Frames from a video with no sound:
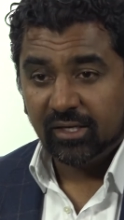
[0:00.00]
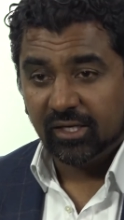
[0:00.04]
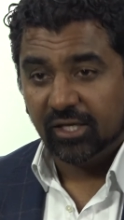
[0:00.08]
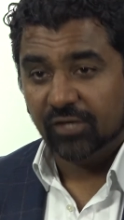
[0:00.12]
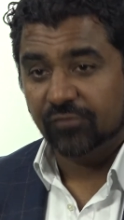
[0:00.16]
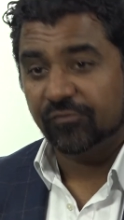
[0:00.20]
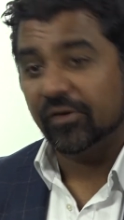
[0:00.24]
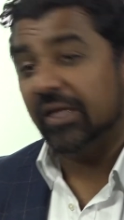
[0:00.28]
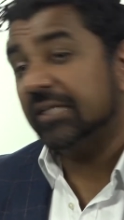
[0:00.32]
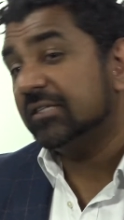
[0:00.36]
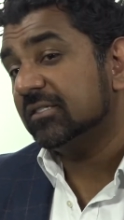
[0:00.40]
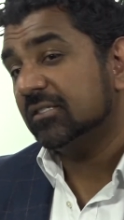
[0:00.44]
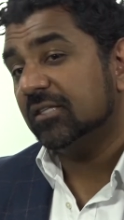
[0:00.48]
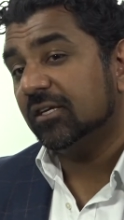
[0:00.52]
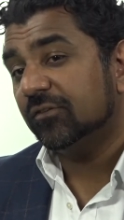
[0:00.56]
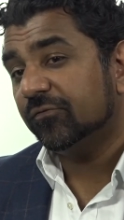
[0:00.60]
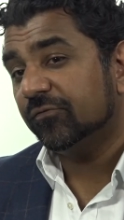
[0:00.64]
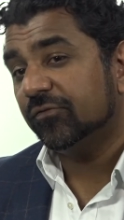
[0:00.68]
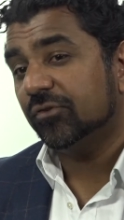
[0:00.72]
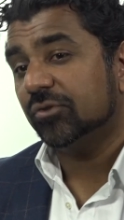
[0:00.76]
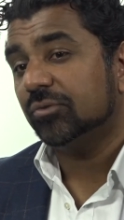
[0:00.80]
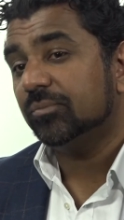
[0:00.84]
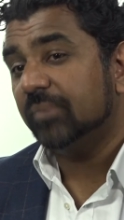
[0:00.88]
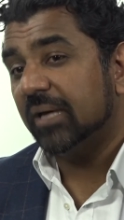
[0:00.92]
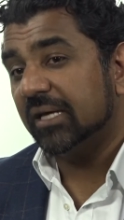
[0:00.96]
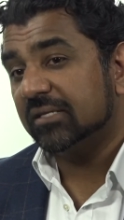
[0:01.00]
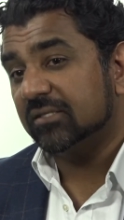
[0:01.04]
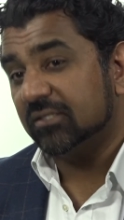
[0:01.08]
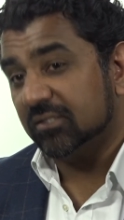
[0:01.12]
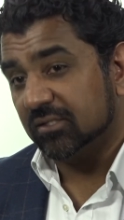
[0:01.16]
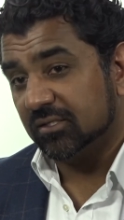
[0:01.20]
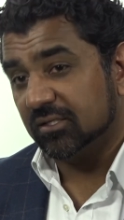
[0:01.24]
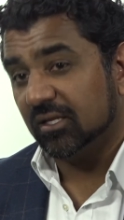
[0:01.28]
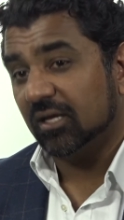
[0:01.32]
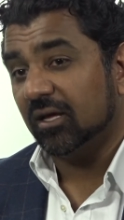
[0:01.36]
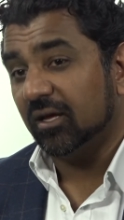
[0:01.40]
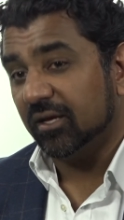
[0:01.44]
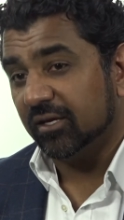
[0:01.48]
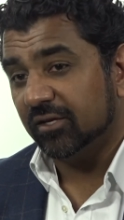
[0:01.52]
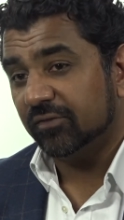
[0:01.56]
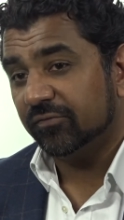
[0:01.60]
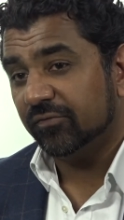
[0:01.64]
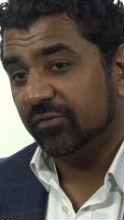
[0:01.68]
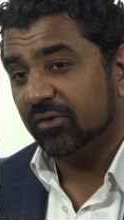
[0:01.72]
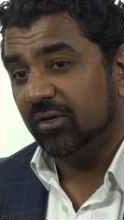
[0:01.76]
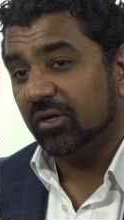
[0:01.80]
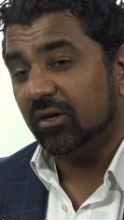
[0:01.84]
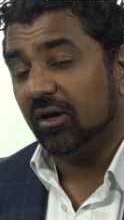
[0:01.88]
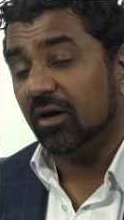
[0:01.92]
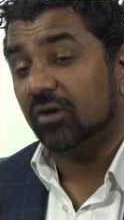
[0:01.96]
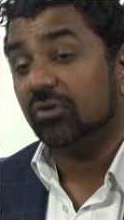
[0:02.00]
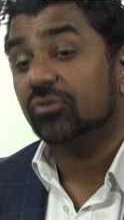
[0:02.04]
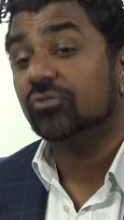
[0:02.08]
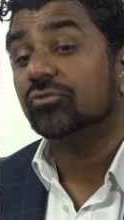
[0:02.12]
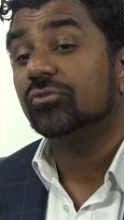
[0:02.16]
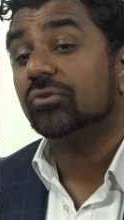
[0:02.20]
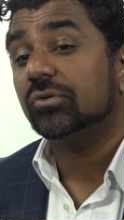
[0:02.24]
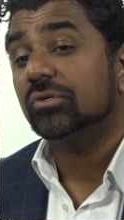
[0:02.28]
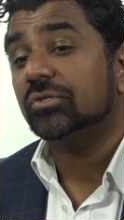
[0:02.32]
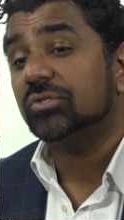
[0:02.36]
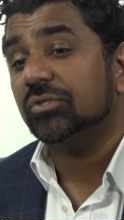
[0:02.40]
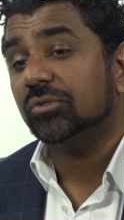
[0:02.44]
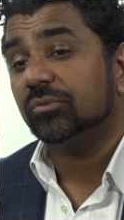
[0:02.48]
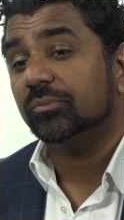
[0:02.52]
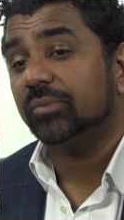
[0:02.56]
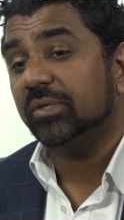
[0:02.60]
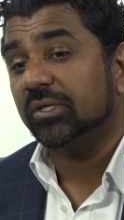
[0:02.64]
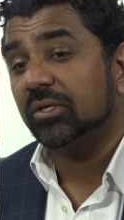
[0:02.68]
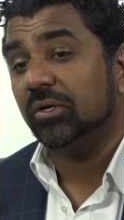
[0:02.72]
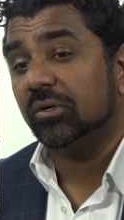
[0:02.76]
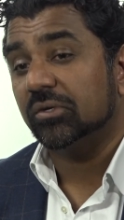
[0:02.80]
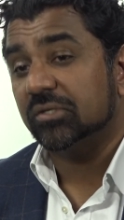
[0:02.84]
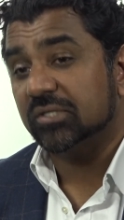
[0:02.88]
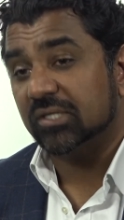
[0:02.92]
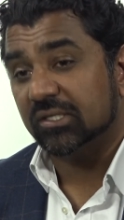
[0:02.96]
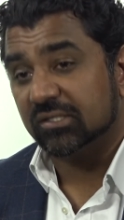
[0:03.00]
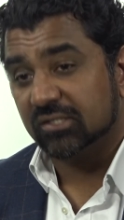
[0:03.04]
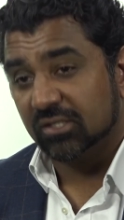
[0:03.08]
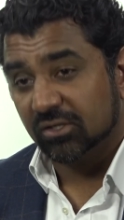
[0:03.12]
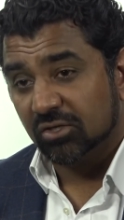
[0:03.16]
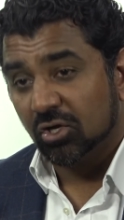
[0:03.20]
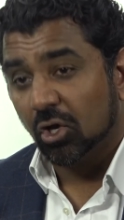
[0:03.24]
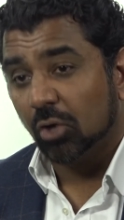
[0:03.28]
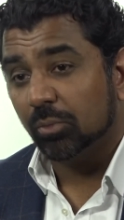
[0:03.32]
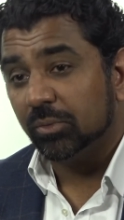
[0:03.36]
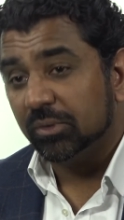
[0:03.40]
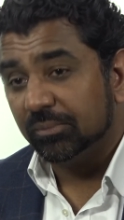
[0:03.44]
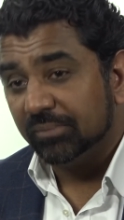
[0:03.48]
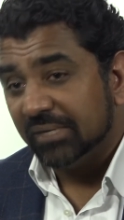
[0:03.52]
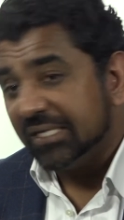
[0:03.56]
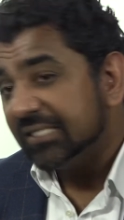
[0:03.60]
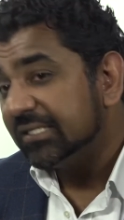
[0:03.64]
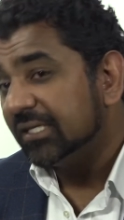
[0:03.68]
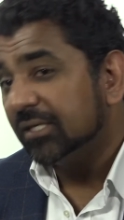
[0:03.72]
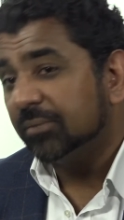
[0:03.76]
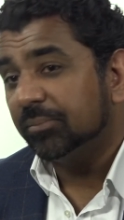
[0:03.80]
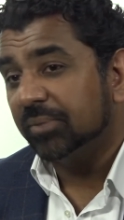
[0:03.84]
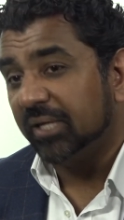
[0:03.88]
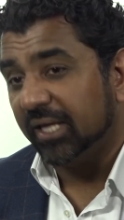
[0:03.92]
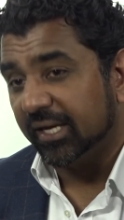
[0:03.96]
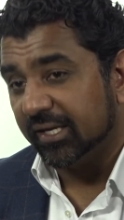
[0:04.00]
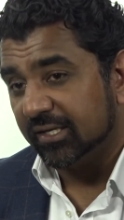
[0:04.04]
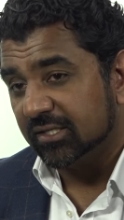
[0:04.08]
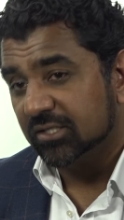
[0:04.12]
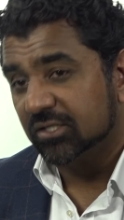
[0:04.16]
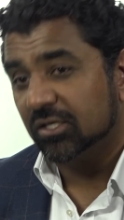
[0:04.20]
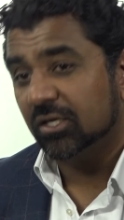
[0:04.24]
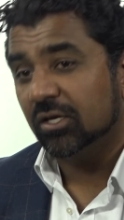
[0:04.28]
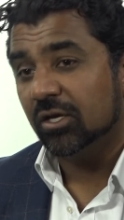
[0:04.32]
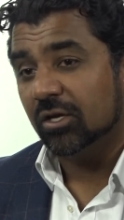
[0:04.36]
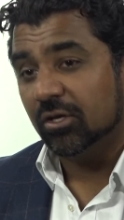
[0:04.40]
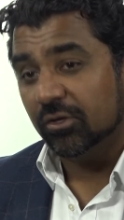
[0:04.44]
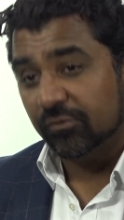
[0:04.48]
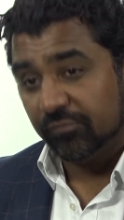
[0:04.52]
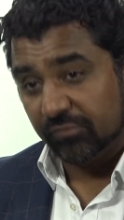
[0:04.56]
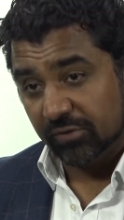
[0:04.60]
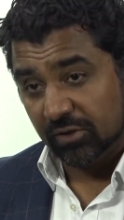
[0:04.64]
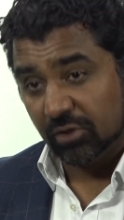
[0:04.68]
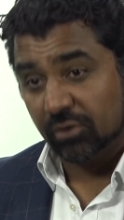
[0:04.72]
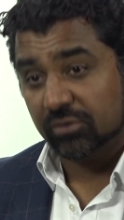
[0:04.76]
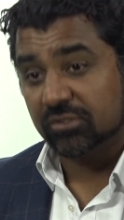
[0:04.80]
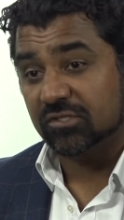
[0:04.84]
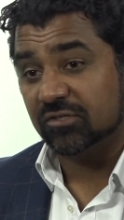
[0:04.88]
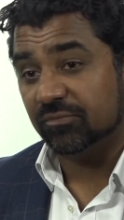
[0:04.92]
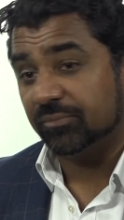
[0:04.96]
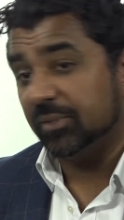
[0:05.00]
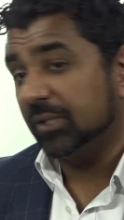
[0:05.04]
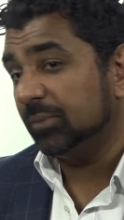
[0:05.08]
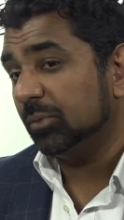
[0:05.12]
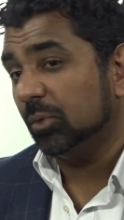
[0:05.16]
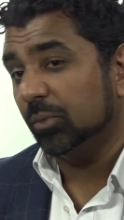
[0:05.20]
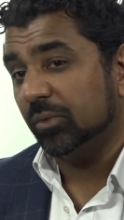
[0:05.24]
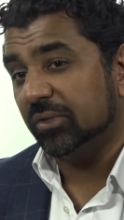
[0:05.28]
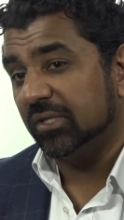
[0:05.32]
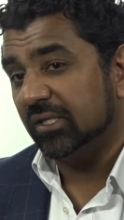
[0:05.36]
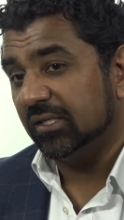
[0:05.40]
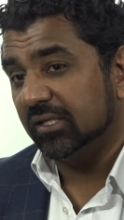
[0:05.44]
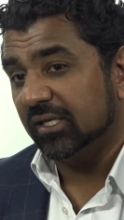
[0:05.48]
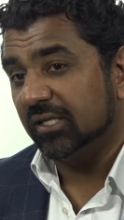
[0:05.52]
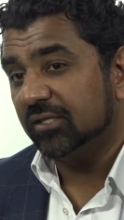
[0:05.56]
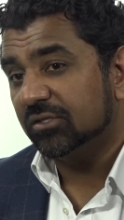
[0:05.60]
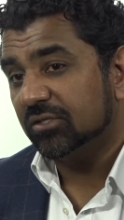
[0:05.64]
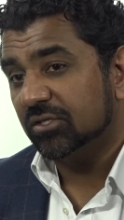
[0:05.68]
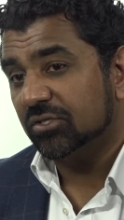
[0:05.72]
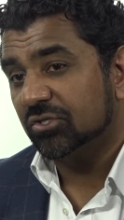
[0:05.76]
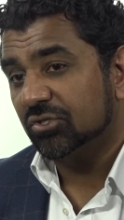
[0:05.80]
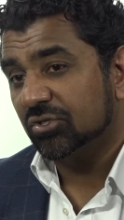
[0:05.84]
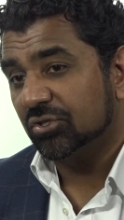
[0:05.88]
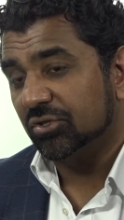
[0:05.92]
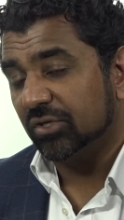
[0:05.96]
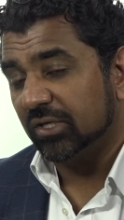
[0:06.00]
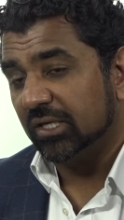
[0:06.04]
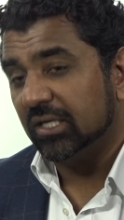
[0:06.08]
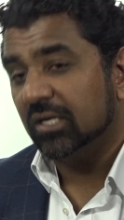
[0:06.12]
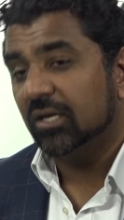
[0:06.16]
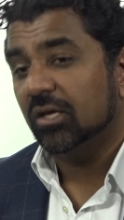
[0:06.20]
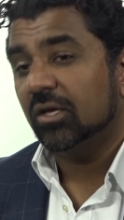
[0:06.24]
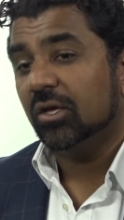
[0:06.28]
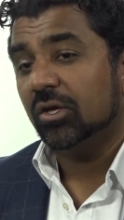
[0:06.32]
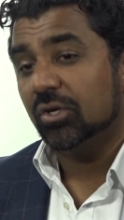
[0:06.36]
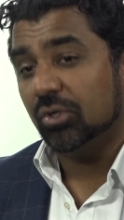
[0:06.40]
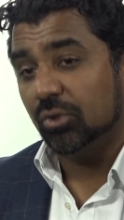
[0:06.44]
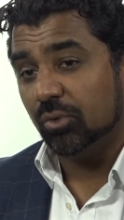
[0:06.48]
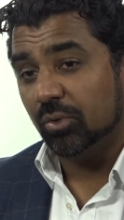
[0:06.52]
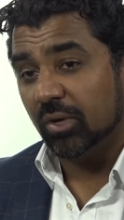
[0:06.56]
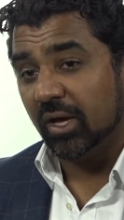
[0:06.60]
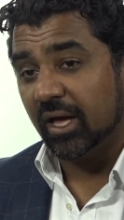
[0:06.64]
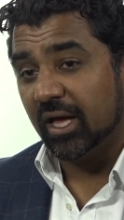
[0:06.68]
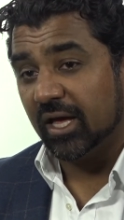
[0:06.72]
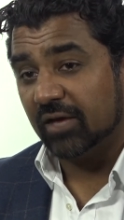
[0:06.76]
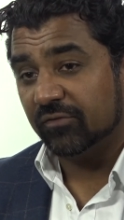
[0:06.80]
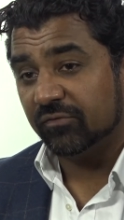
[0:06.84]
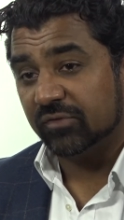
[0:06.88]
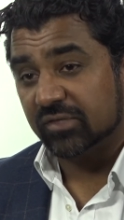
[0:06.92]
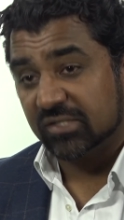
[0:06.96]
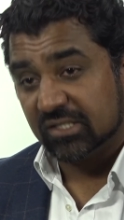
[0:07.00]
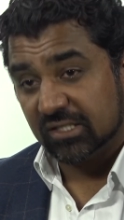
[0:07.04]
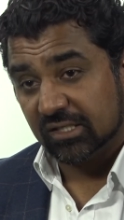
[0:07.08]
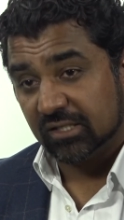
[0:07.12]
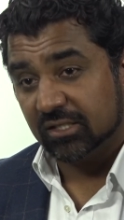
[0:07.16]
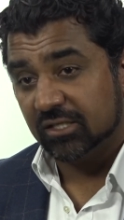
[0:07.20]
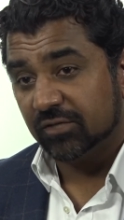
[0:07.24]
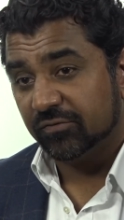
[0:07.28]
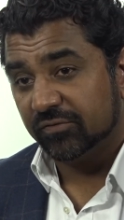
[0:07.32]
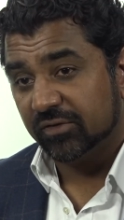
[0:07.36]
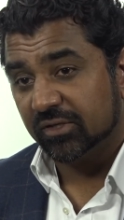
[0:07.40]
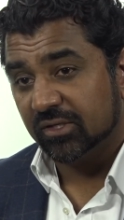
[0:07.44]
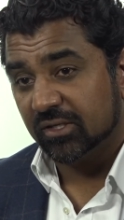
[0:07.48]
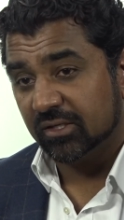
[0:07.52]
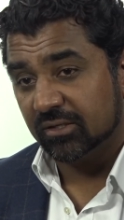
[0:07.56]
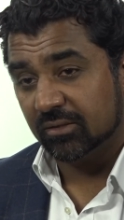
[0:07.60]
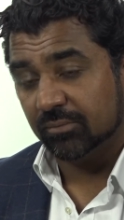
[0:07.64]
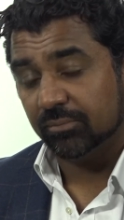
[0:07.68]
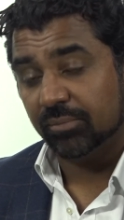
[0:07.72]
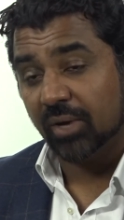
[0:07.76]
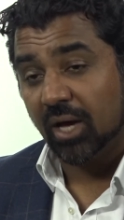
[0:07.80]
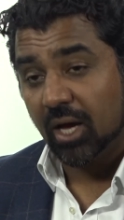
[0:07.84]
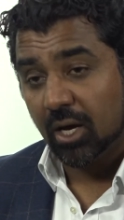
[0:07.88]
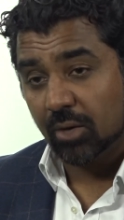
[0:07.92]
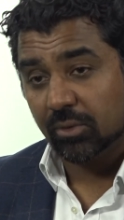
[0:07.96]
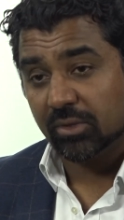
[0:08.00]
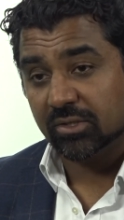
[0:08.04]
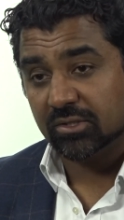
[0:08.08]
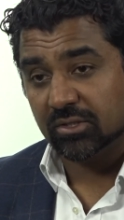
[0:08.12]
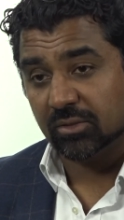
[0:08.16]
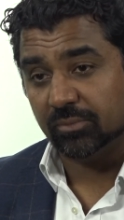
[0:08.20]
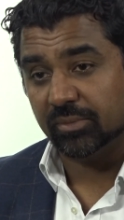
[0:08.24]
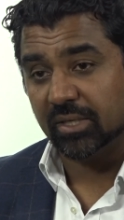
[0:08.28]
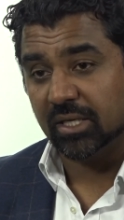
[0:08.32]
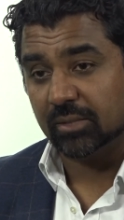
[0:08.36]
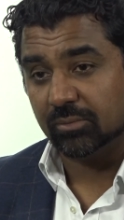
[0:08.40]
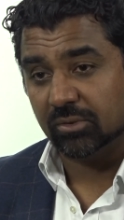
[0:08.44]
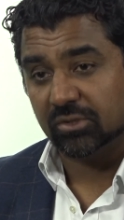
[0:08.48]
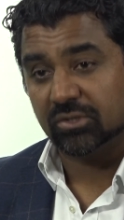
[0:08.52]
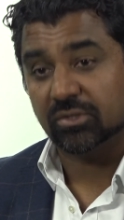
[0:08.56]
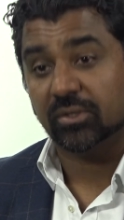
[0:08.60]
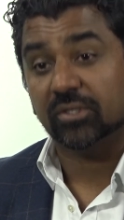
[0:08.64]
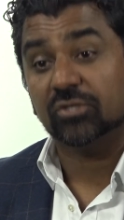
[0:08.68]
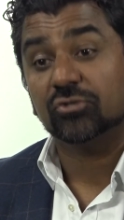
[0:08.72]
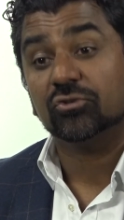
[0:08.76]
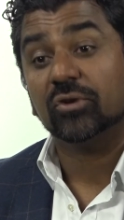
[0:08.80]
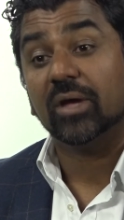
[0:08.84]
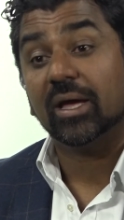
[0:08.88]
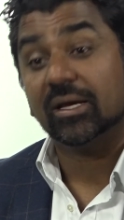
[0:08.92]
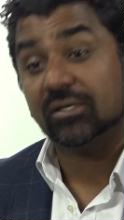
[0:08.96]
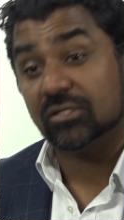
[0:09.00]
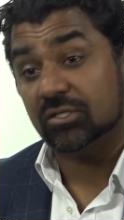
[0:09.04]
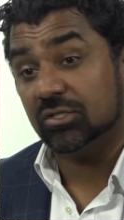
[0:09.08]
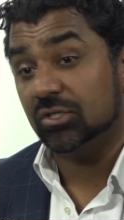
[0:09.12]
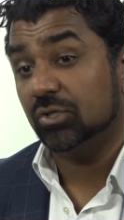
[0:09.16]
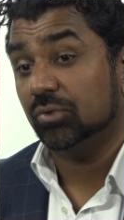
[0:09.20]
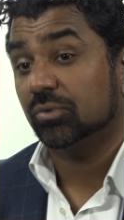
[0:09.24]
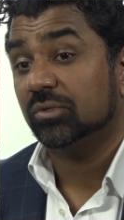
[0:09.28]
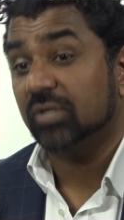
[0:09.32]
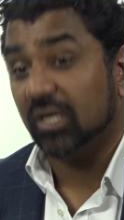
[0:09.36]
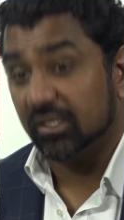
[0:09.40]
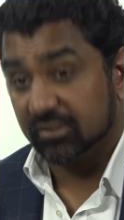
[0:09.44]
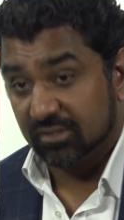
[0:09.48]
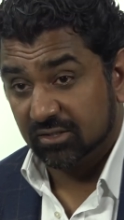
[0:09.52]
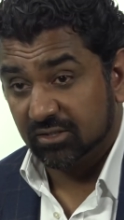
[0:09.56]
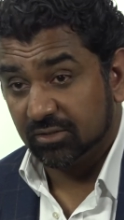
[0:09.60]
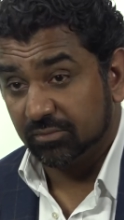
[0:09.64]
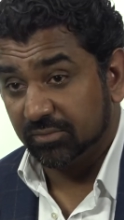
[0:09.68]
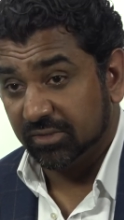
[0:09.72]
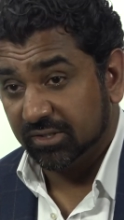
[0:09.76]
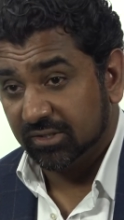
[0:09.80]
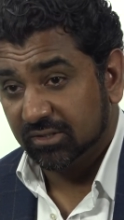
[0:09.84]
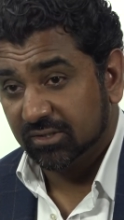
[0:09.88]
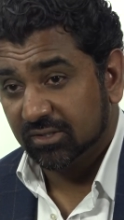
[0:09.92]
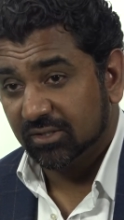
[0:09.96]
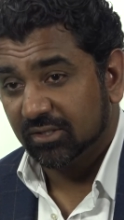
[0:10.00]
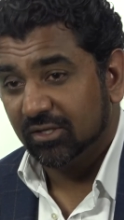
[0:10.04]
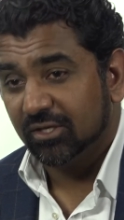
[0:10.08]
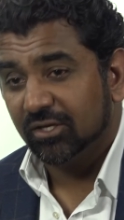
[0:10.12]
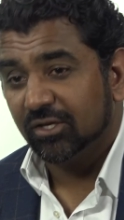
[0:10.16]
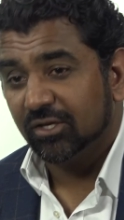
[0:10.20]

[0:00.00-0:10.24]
Events like Food Matters Live are crucial because it's a common meeting place for lots of people within the industry who have significant power to be able to attract new customers.